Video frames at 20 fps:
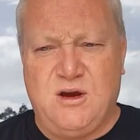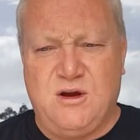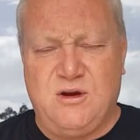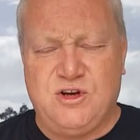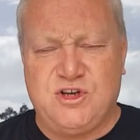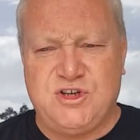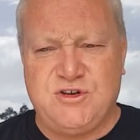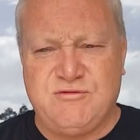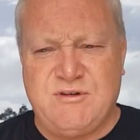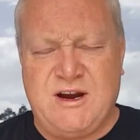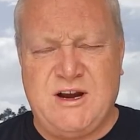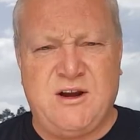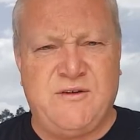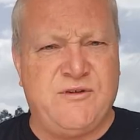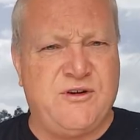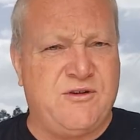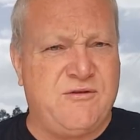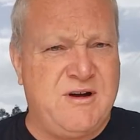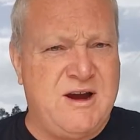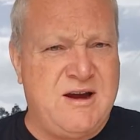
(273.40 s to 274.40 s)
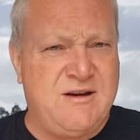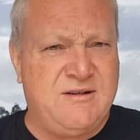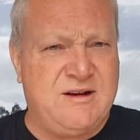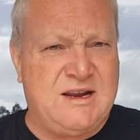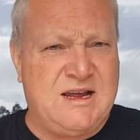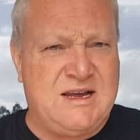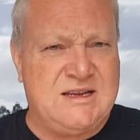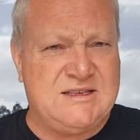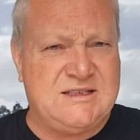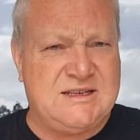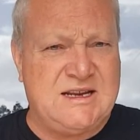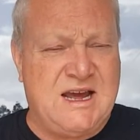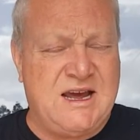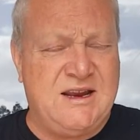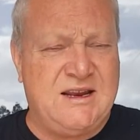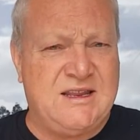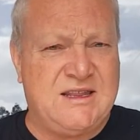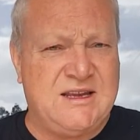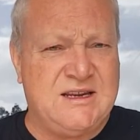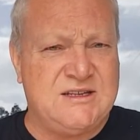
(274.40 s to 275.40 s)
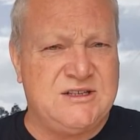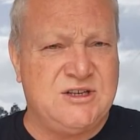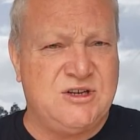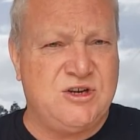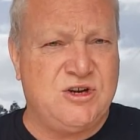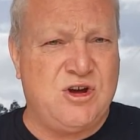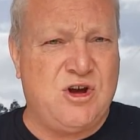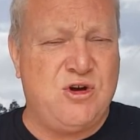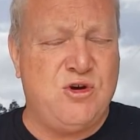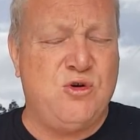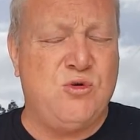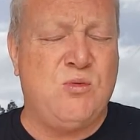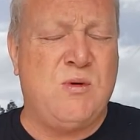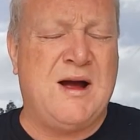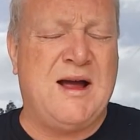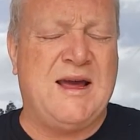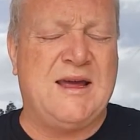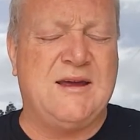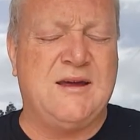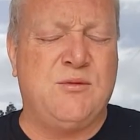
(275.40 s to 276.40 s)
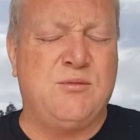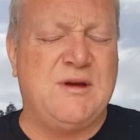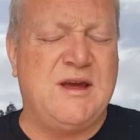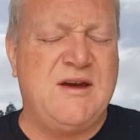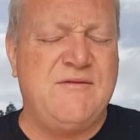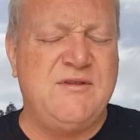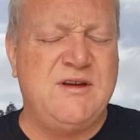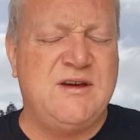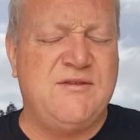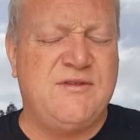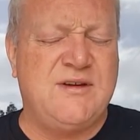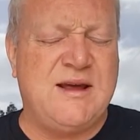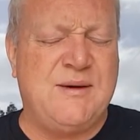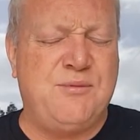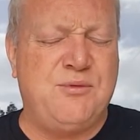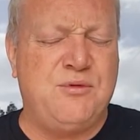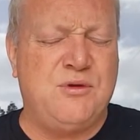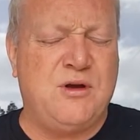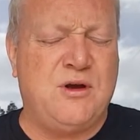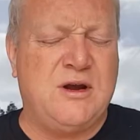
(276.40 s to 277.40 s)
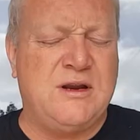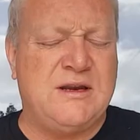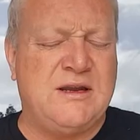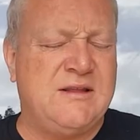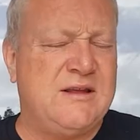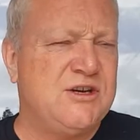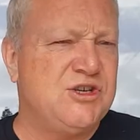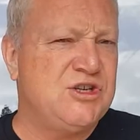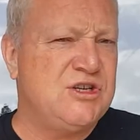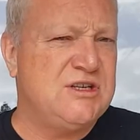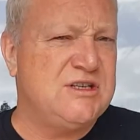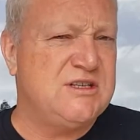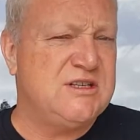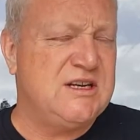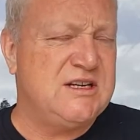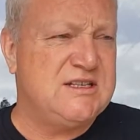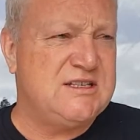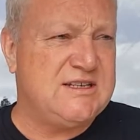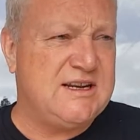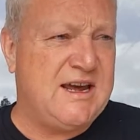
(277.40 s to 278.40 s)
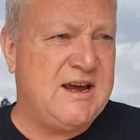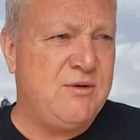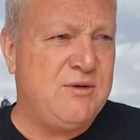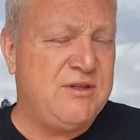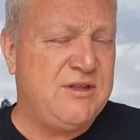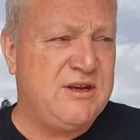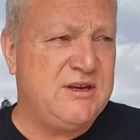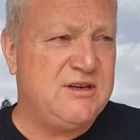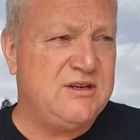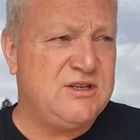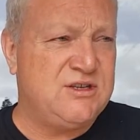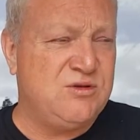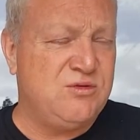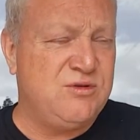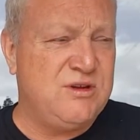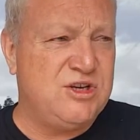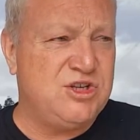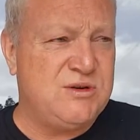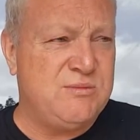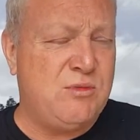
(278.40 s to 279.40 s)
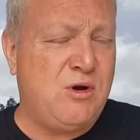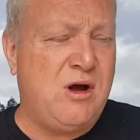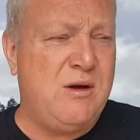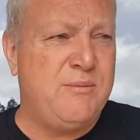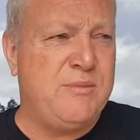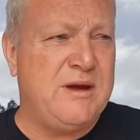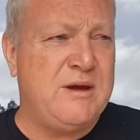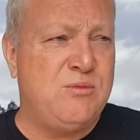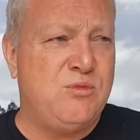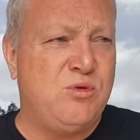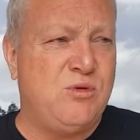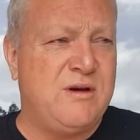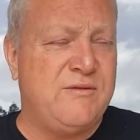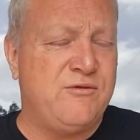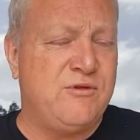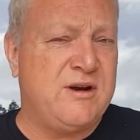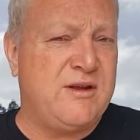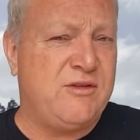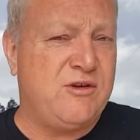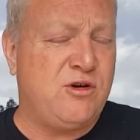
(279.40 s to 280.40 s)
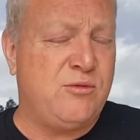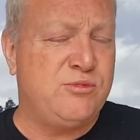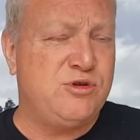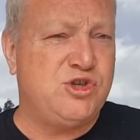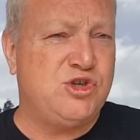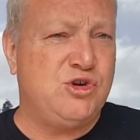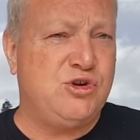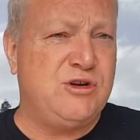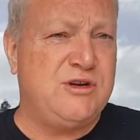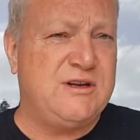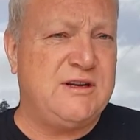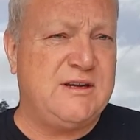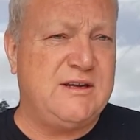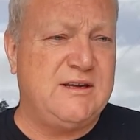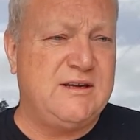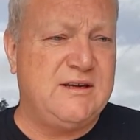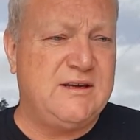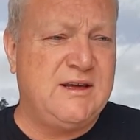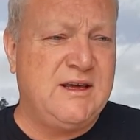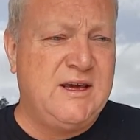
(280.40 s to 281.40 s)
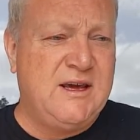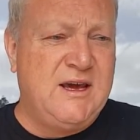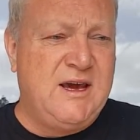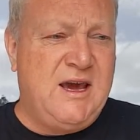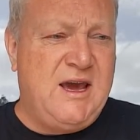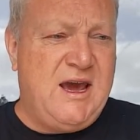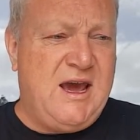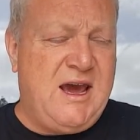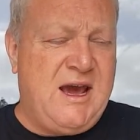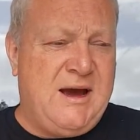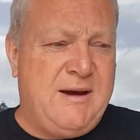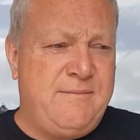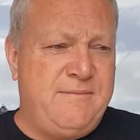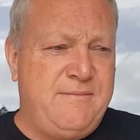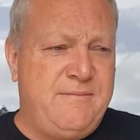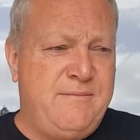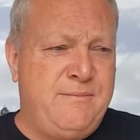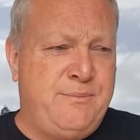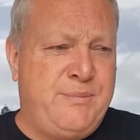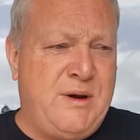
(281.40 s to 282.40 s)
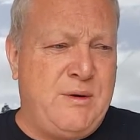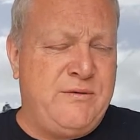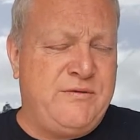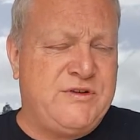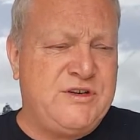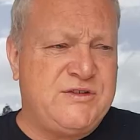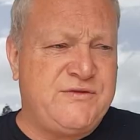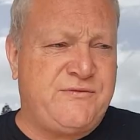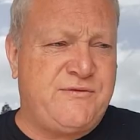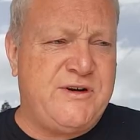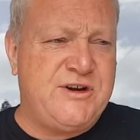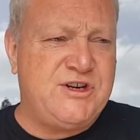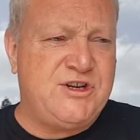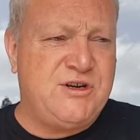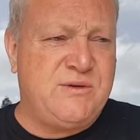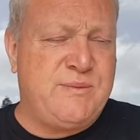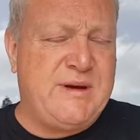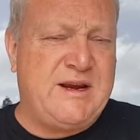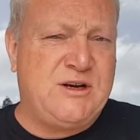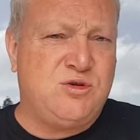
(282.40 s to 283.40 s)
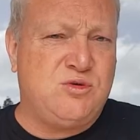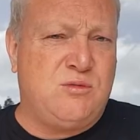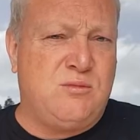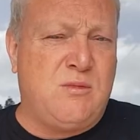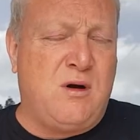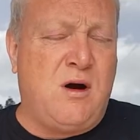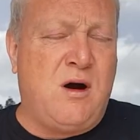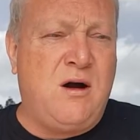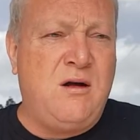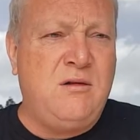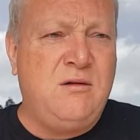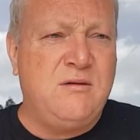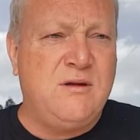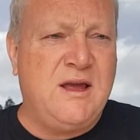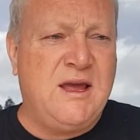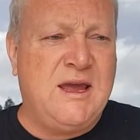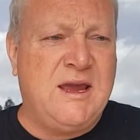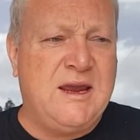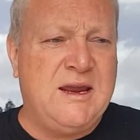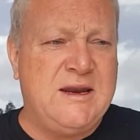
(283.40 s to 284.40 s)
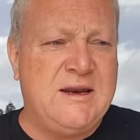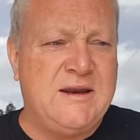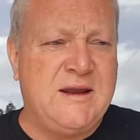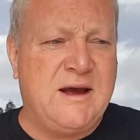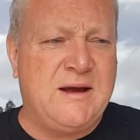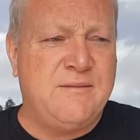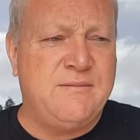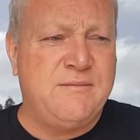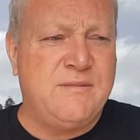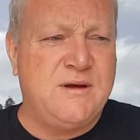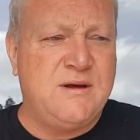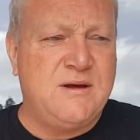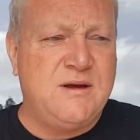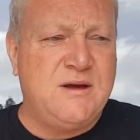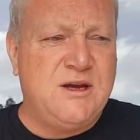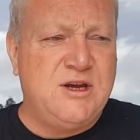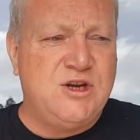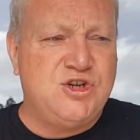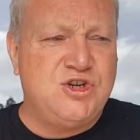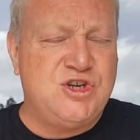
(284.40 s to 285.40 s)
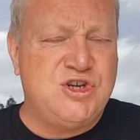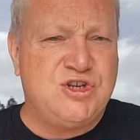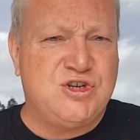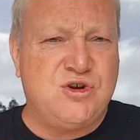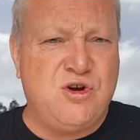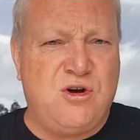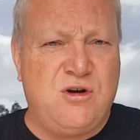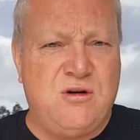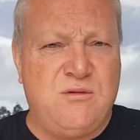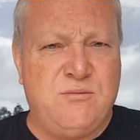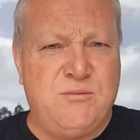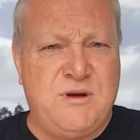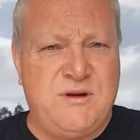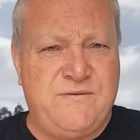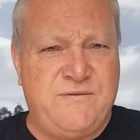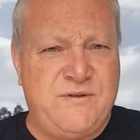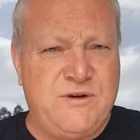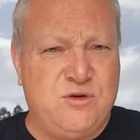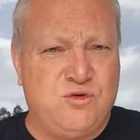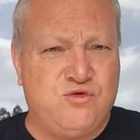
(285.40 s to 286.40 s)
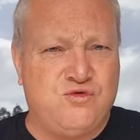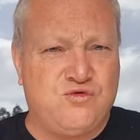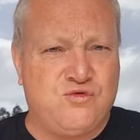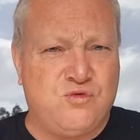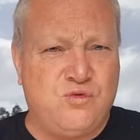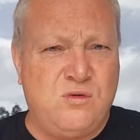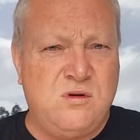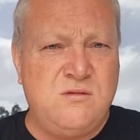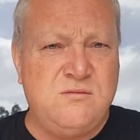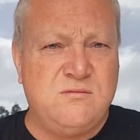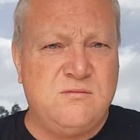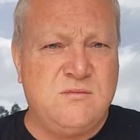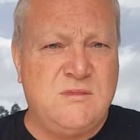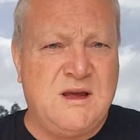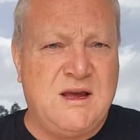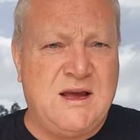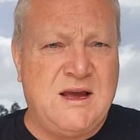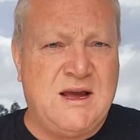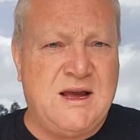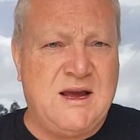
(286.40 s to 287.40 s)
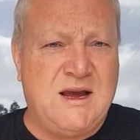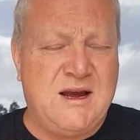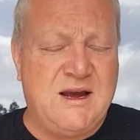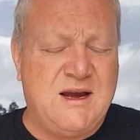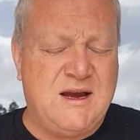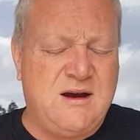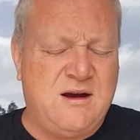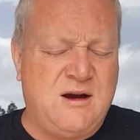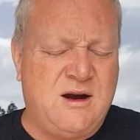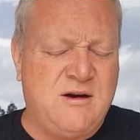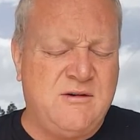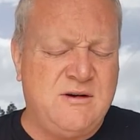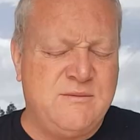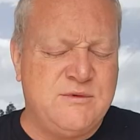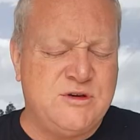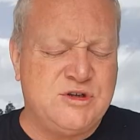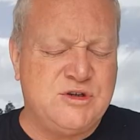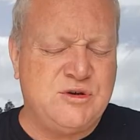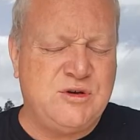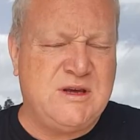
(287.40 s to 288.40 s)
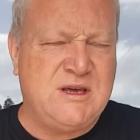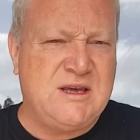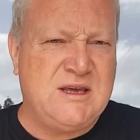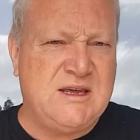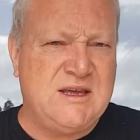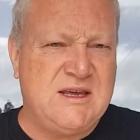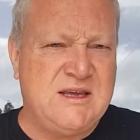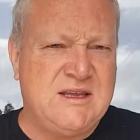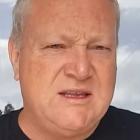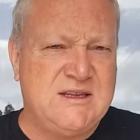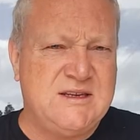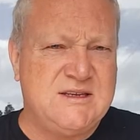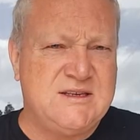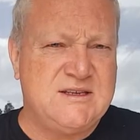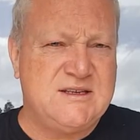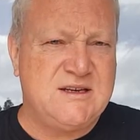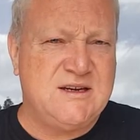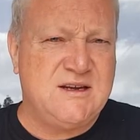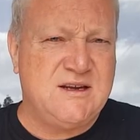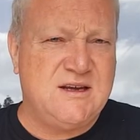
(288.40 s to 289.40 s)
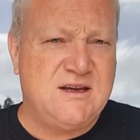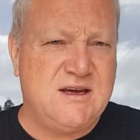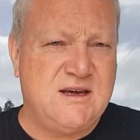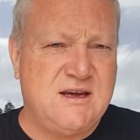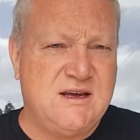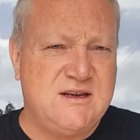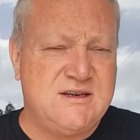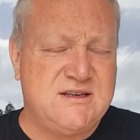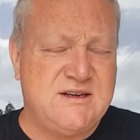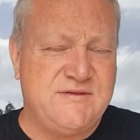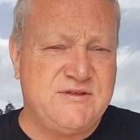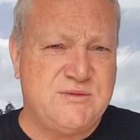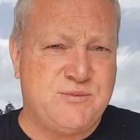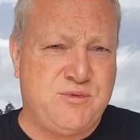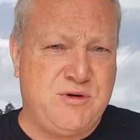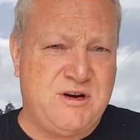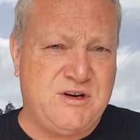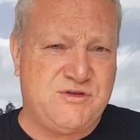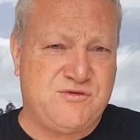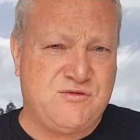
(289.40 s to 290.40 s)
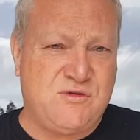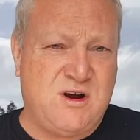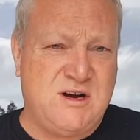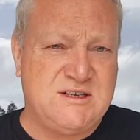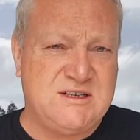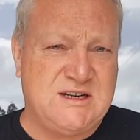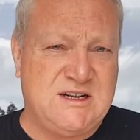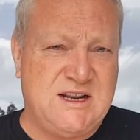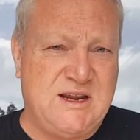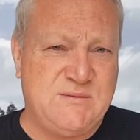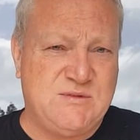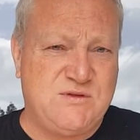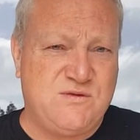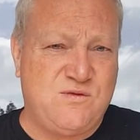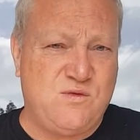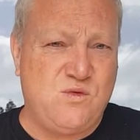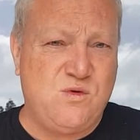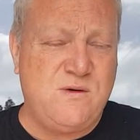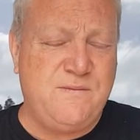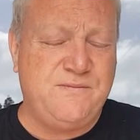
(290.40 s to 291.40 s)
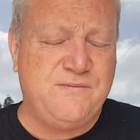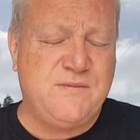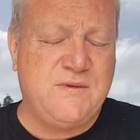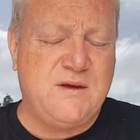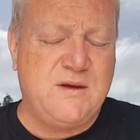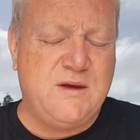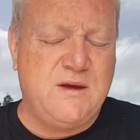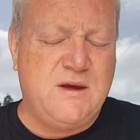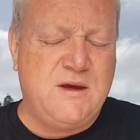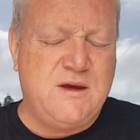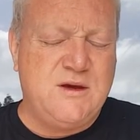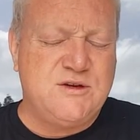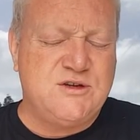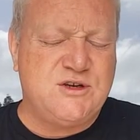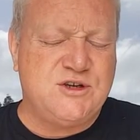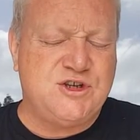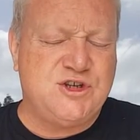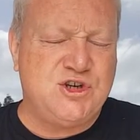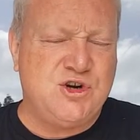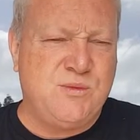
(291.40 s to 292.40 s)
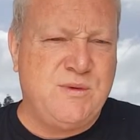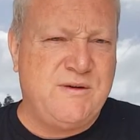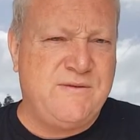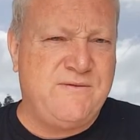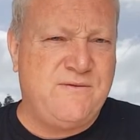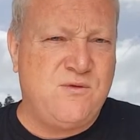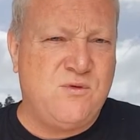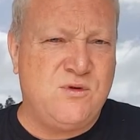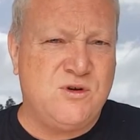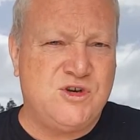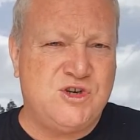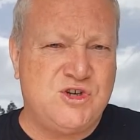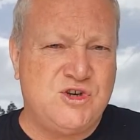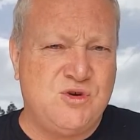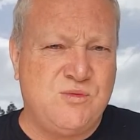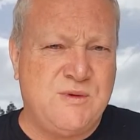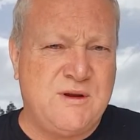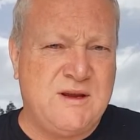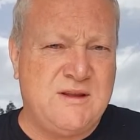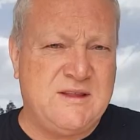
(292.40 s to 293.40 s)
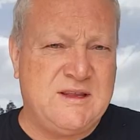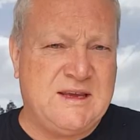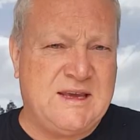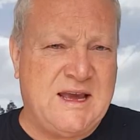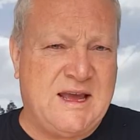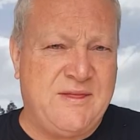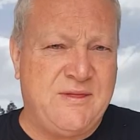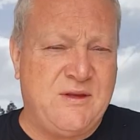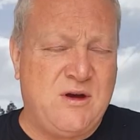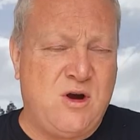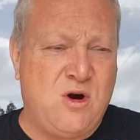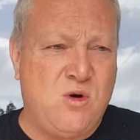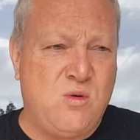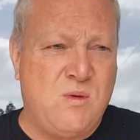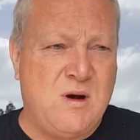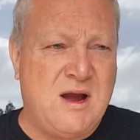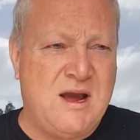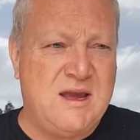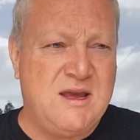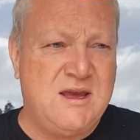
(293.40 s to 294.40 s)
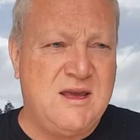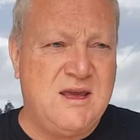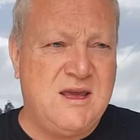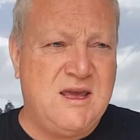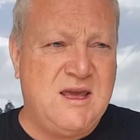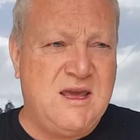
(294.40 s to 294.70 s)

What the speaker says: She ran over ground last start and things didn't go her way, and we haven't given up on the idea that she's a stayer. We still think she might be. We'll give her another opportunity, but we've just freshened her back to a mile, and she's got a midfield draw. Hairi Mizuki is Stephen's apprentice, rides and claims 4. So she'll be forward, she'll be in the gun the whole way.